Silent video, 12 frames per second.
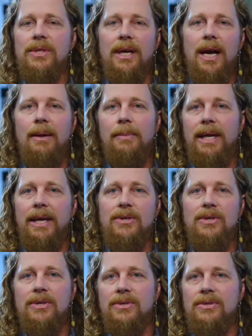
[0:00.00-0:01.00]
and
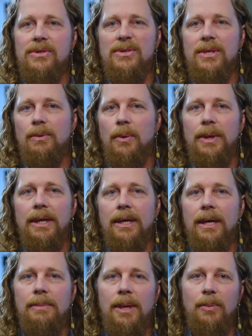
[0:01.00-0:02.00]
combinations to see what we can
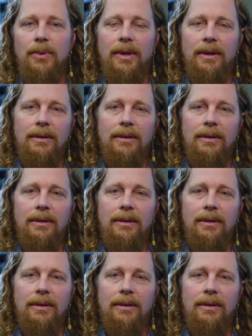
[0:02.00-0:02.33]
come up with.